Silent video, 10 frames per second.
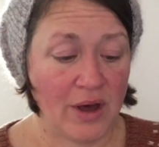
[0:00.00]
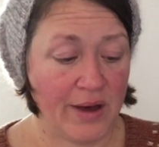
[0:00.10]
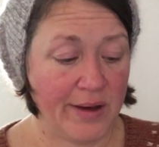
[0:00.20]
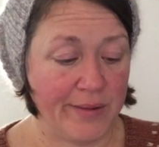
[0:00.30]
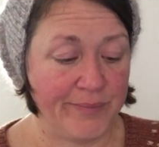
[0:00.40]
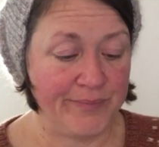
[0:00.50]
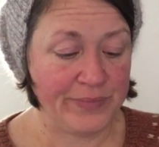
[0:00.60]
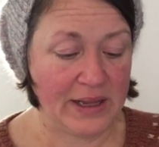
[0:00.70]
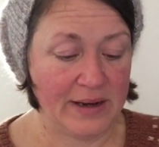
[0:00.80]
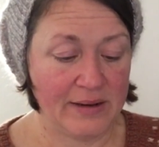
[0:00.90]

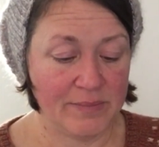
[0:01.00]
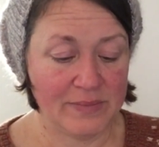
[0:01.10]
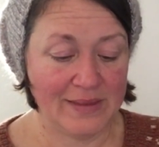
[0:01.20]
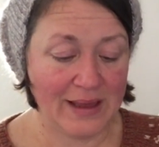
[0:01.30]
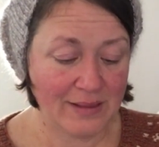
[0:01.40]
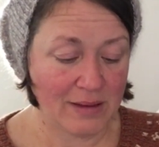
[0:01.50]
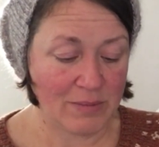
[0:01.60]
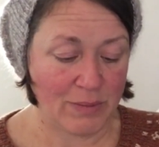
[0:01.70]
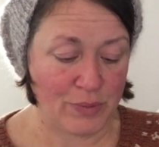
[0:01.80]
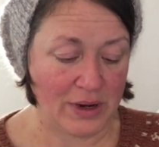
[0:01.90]
And lately
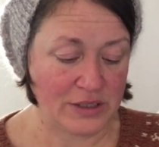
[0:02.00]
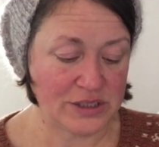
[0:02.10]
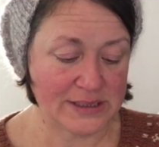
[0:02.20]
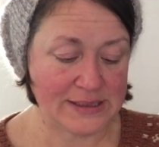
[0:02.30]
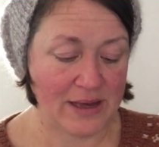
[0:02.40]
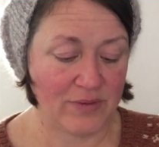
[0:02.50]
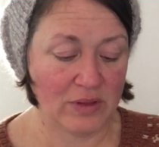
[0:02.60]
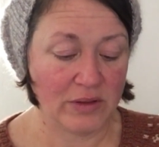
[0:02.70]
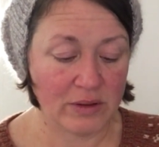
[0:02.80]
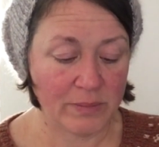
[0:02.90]
my projects have a
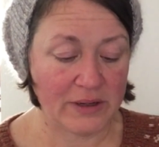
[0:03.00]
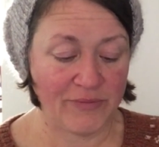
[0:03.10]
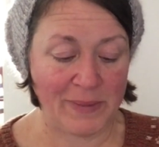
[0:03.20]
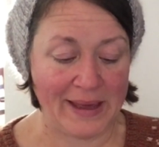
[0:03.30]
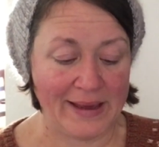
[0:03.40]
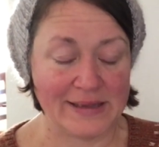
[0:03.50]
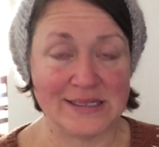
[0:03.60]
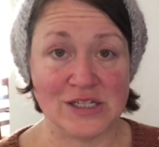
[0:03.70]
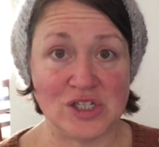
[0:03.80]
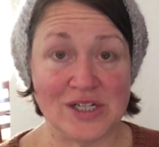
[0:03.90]
little bit of paying
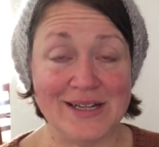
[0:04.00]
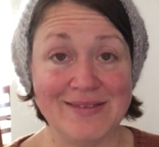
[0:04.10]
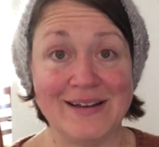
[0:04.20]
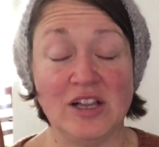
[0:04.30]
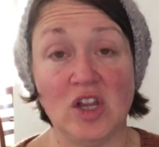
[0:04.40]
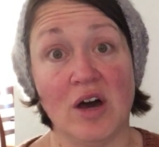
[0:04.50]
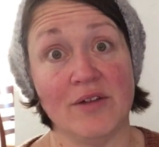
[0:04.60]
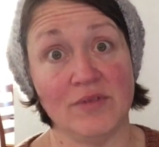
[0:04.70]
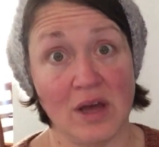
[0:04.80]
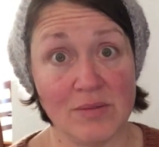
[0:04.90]
attention and then a lot
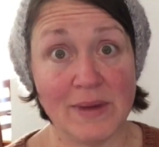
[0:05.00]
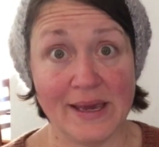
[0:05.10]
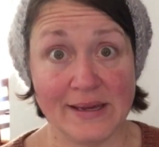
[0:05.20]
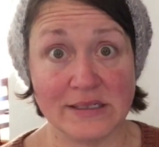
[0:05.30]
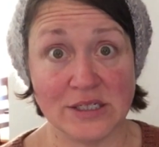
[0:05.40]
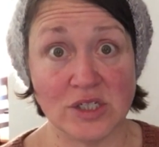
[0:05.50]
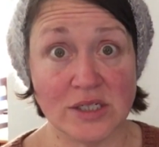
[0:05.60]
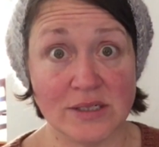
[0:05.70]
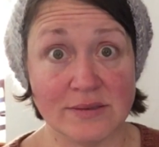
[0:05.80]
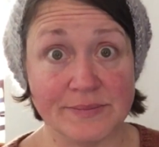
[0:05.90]
of not paying
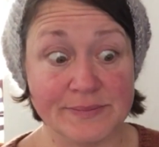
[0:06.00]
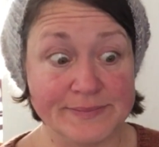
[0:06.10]
attention.